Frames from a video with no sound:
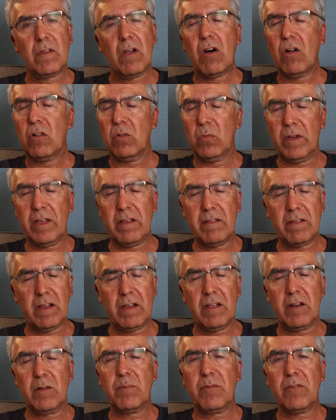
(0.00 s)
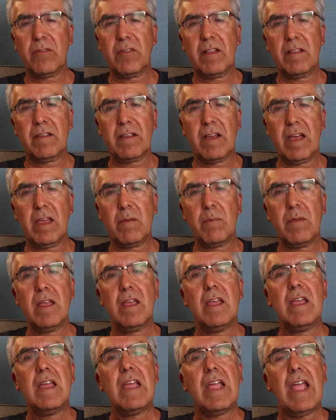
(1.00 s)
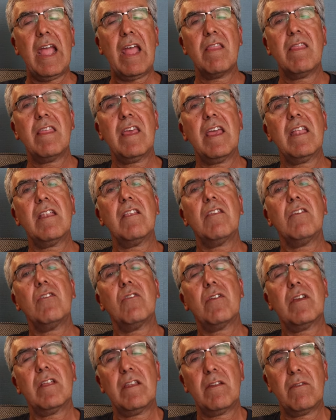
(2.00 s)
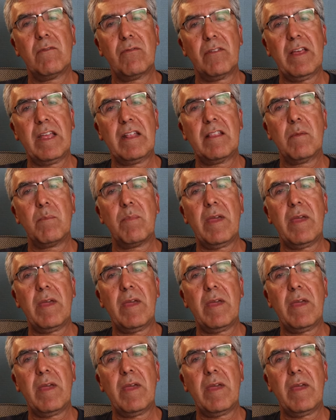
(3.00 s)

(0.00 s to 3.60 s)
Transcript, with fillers: always 100% time. And then you can inflate the